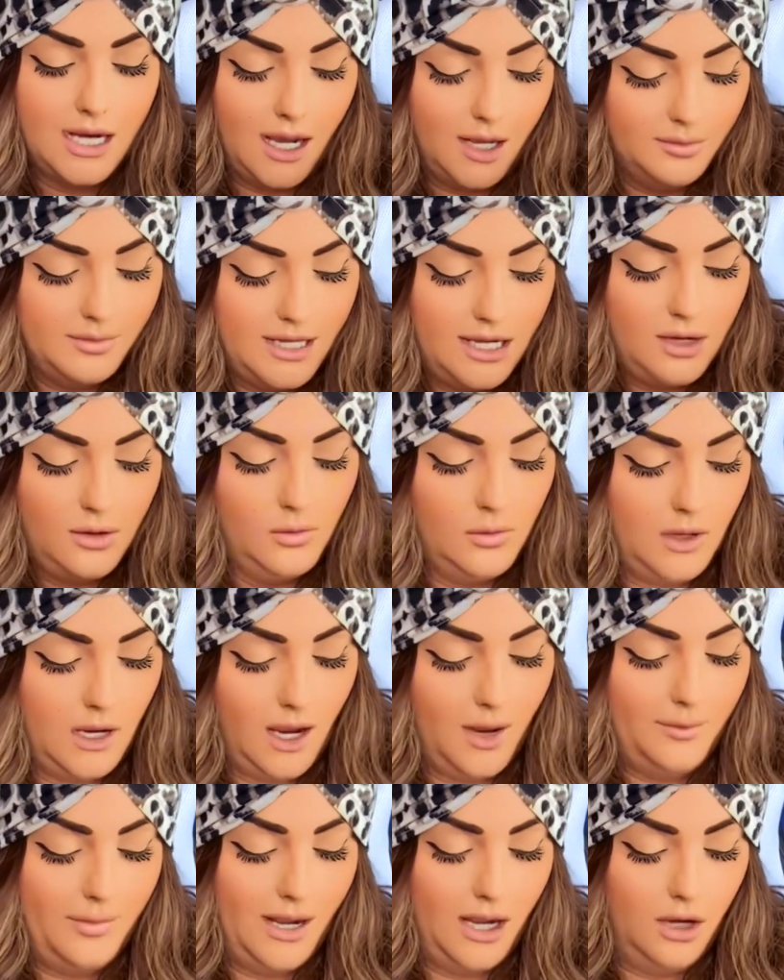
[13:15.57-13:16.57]
me
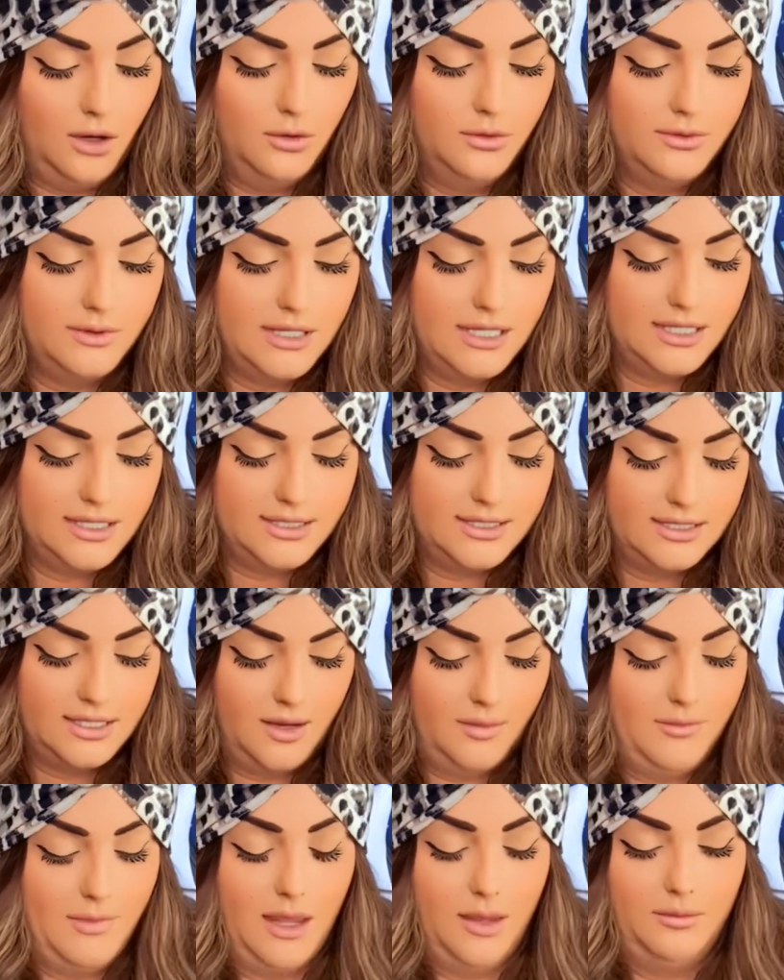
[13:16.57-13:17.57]
about this
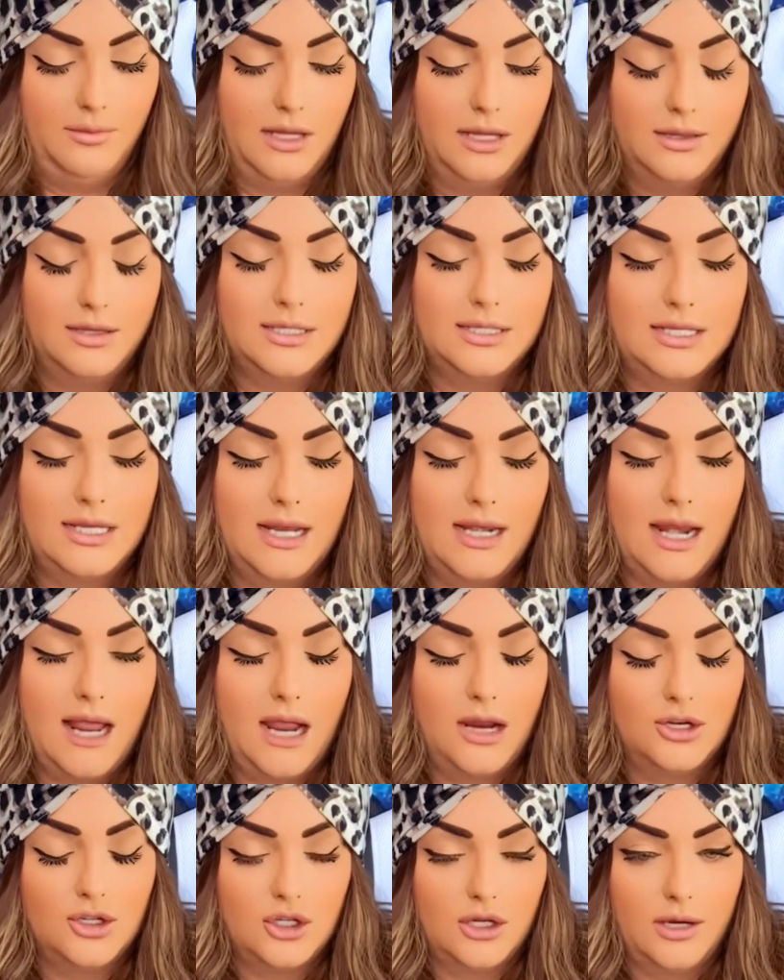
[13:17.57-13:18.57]
commitment, this
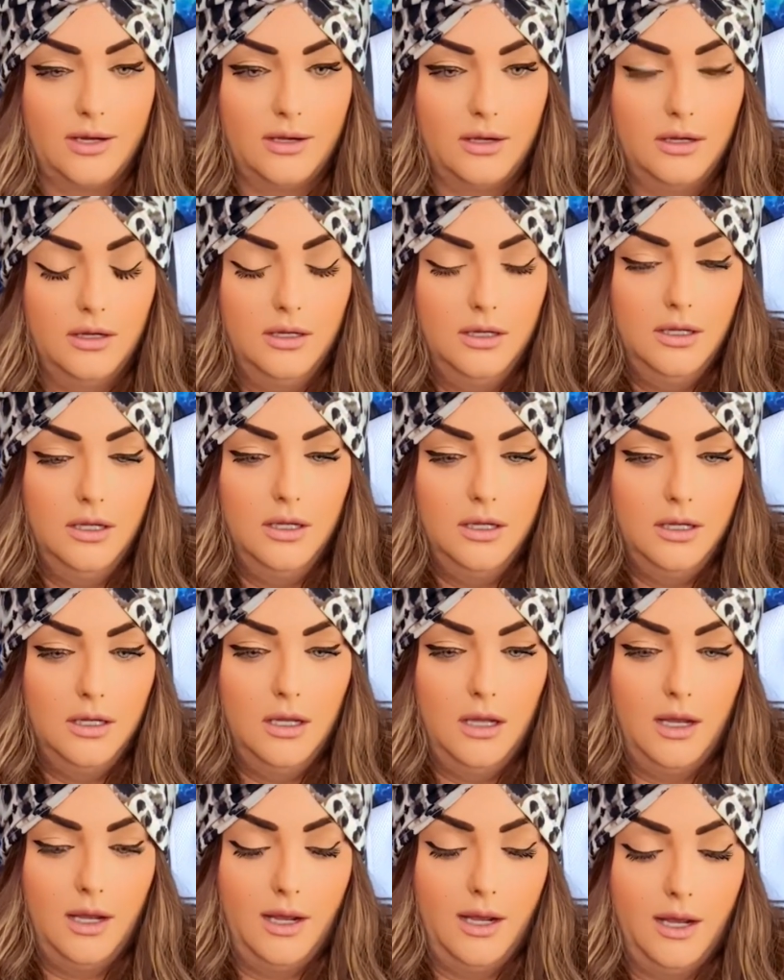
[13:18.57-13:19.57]
connection,
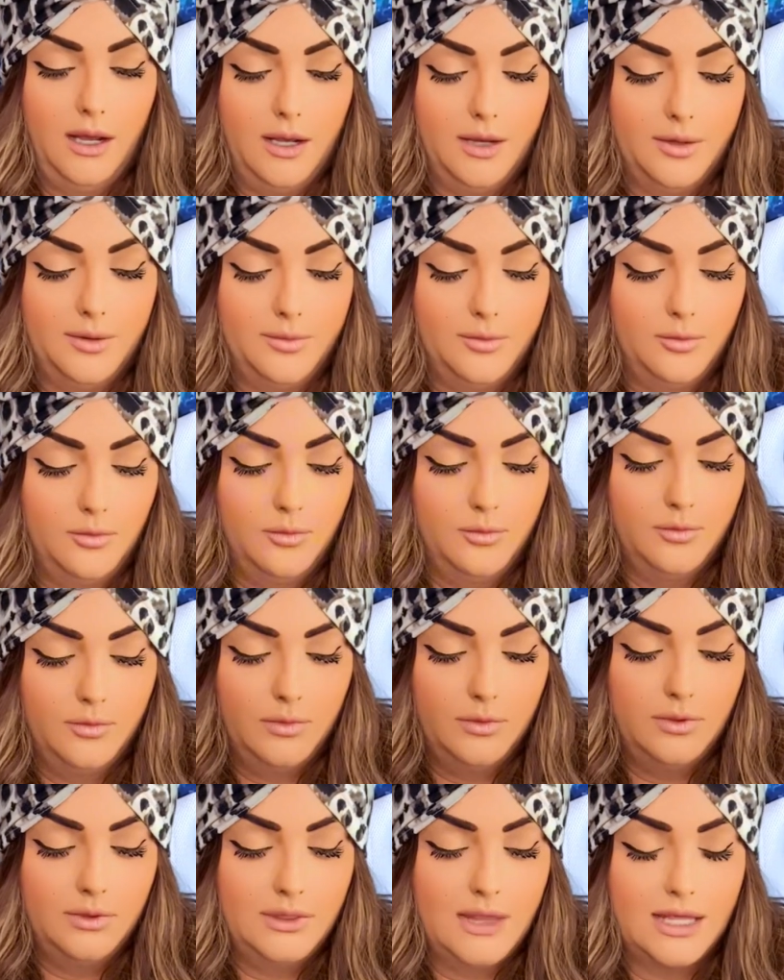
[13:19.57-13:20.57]

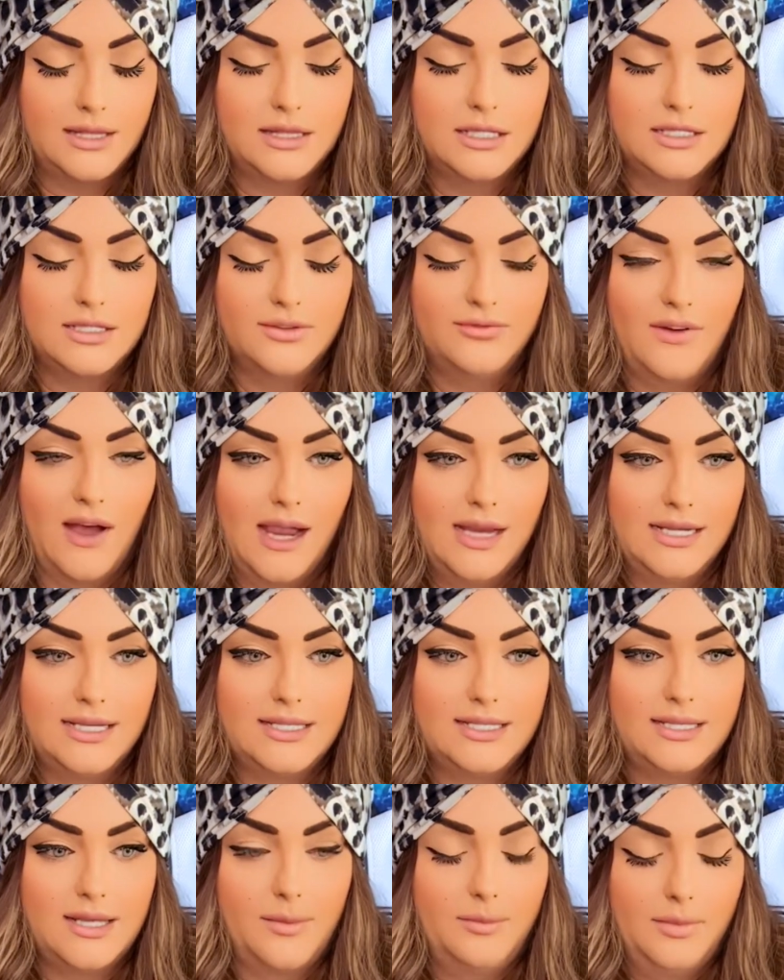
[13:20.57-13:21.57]
that the divine is
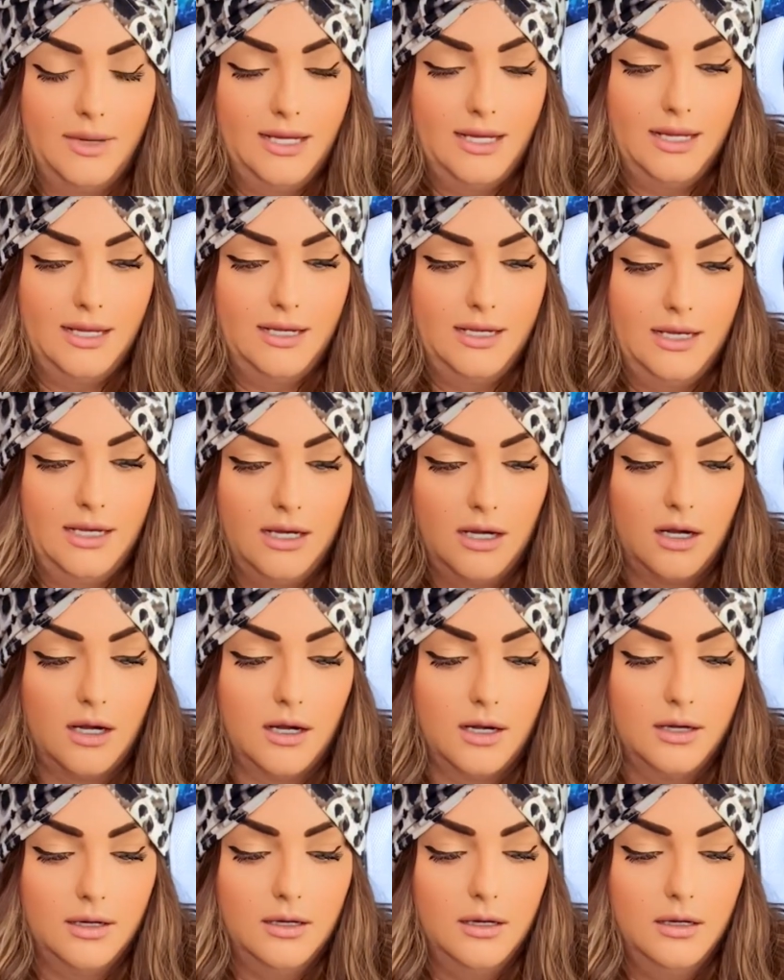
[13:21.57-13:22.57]
stepping in here.
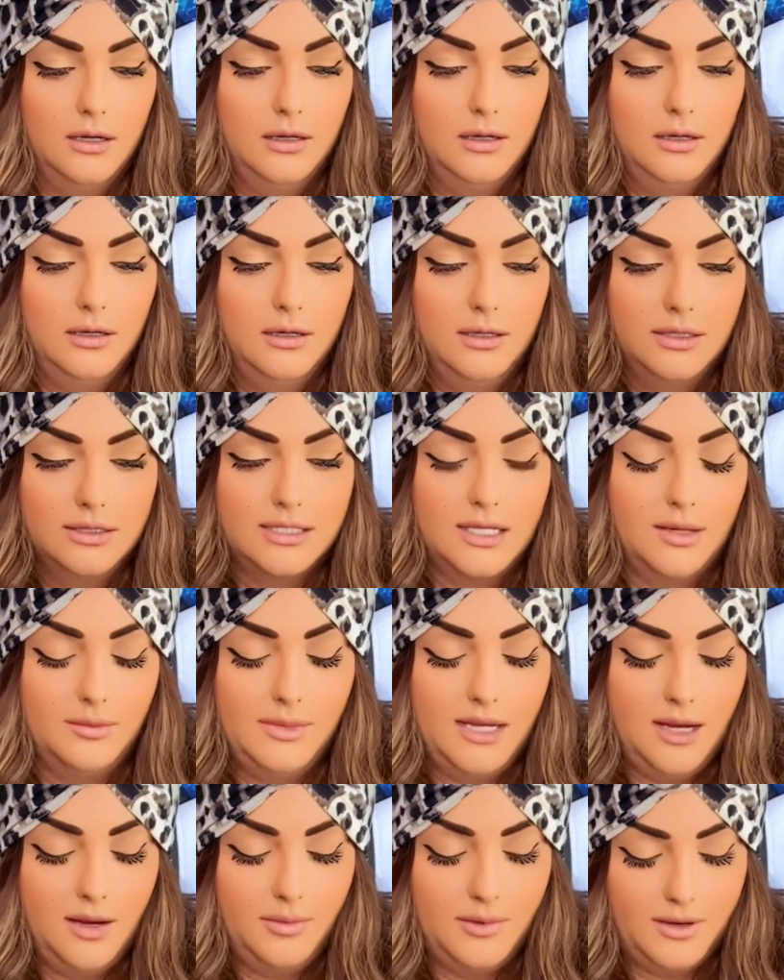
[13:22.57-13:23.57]
Tell
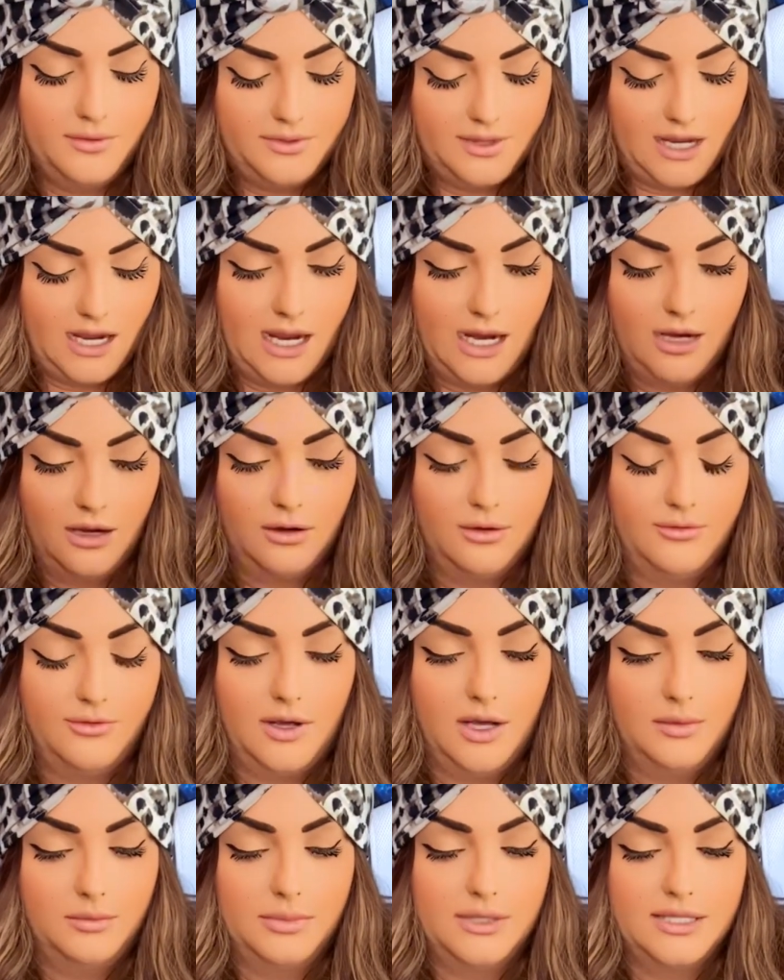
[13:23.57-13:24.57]
me about the
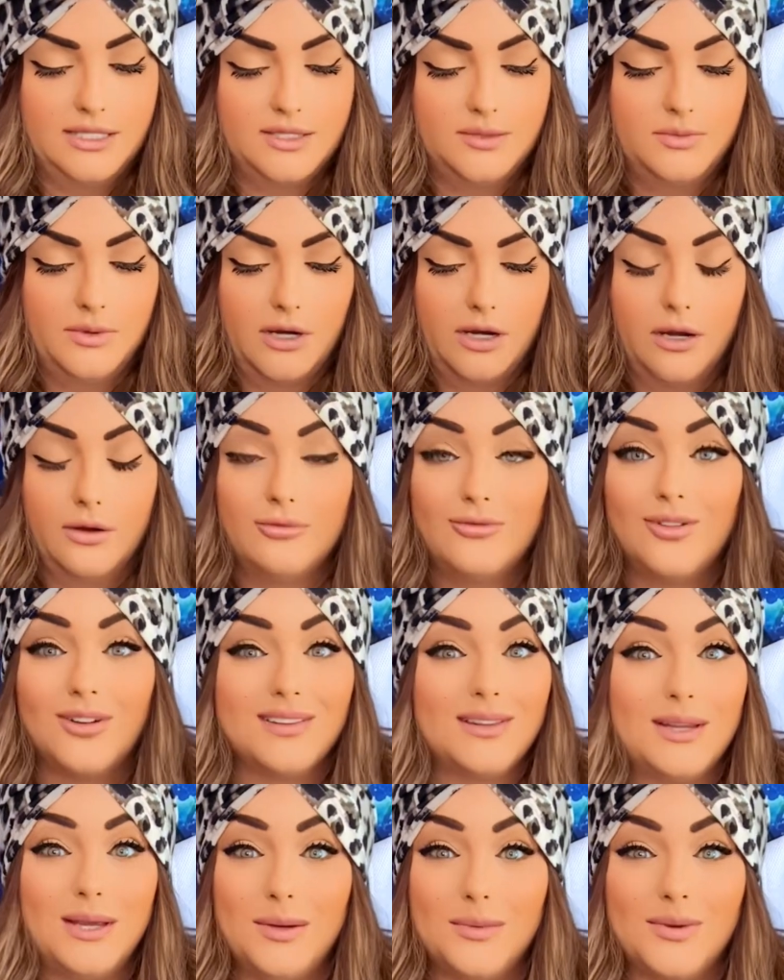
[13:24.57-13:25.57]
Hierophant, please, Spirit, for
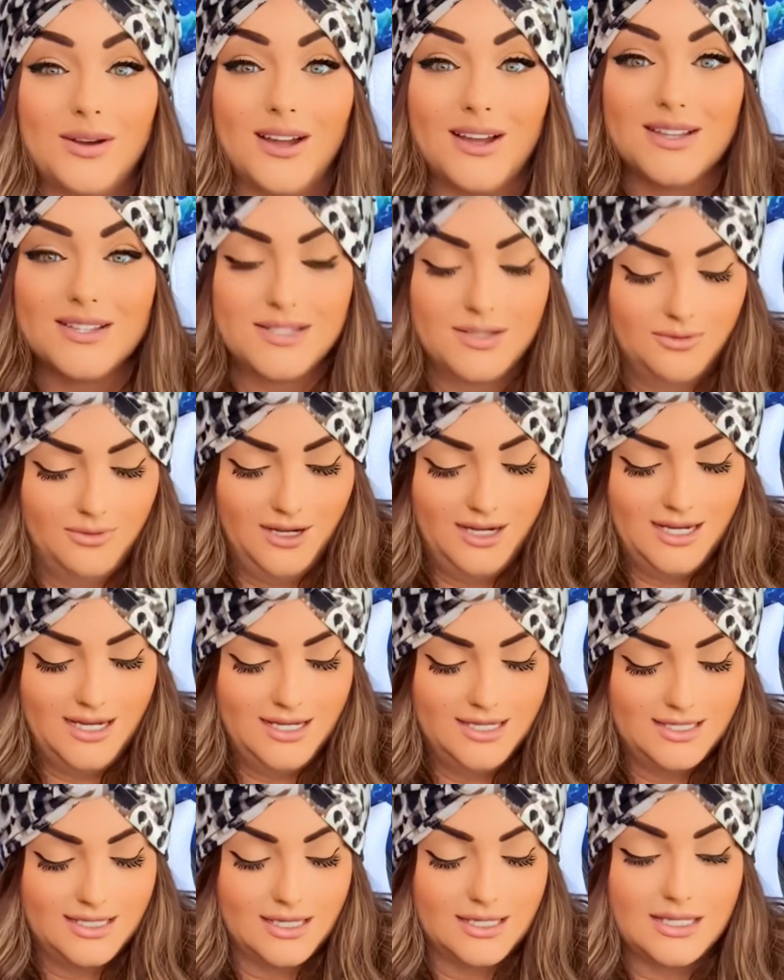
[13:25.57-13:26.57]
Libras. What
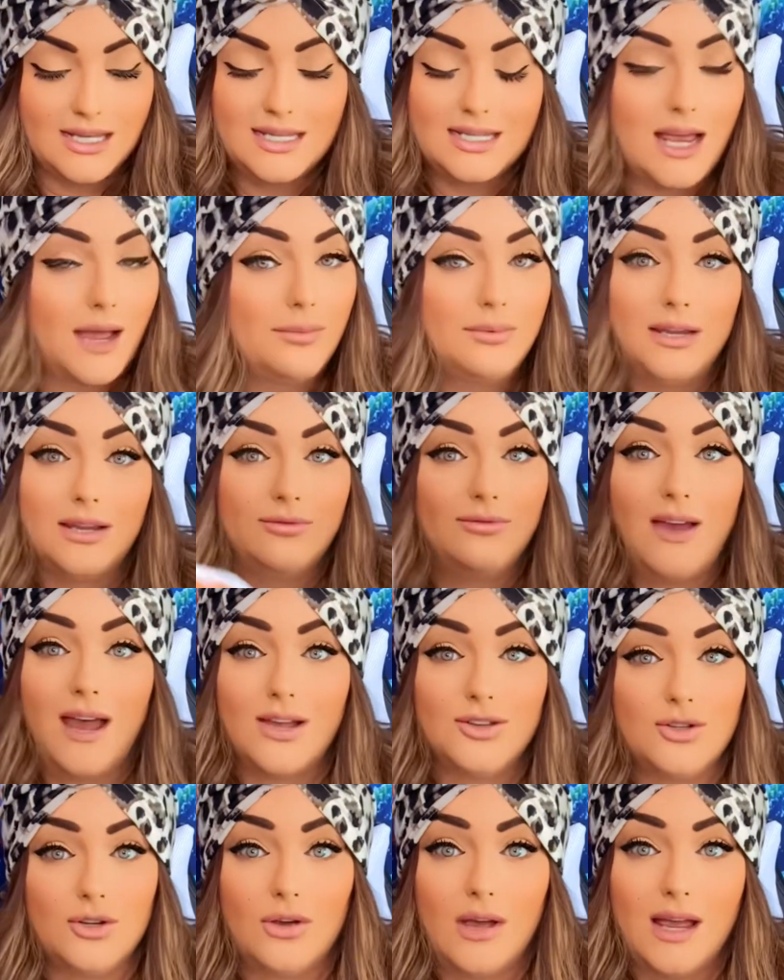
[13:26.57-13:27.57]
is this? It's happening
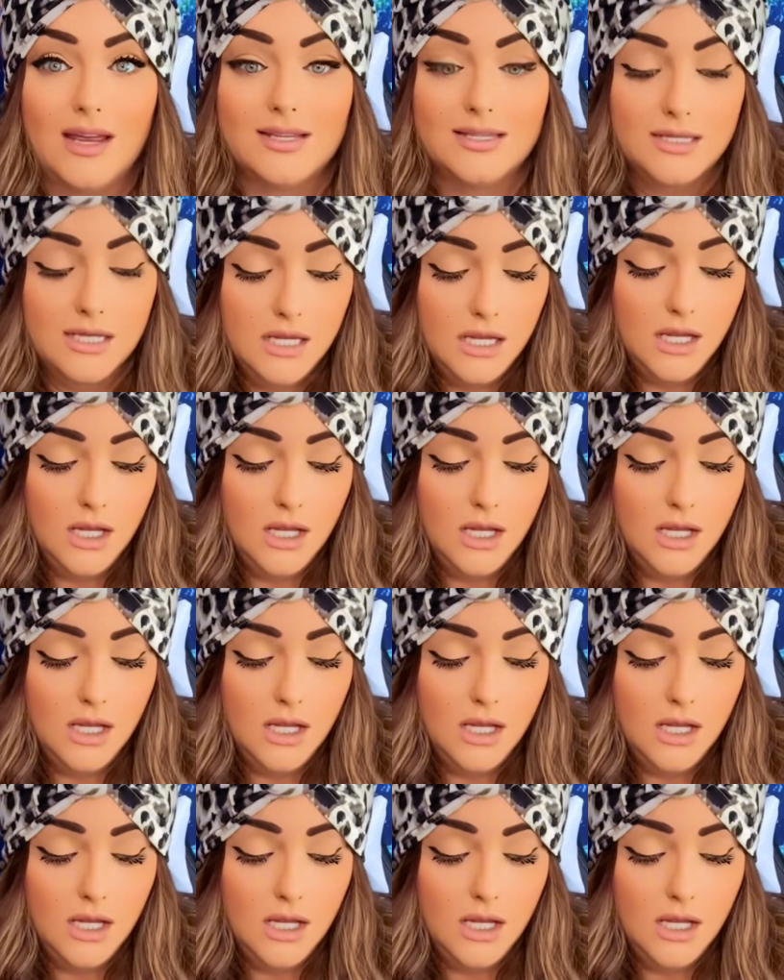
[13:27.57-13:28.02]
fast, you guys.